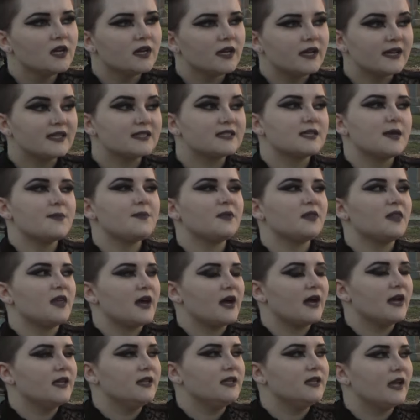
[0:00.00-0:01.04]
accept
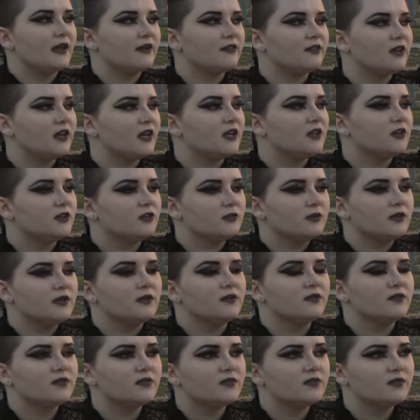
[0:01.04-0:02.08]
that and navigate
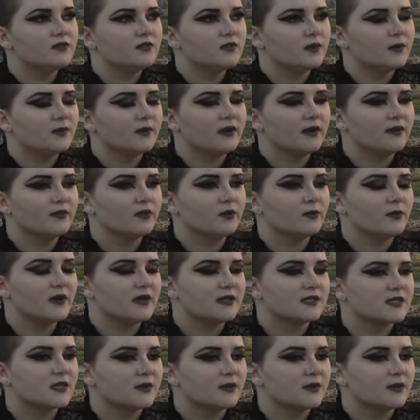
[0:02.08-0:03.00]
grief in whatever ways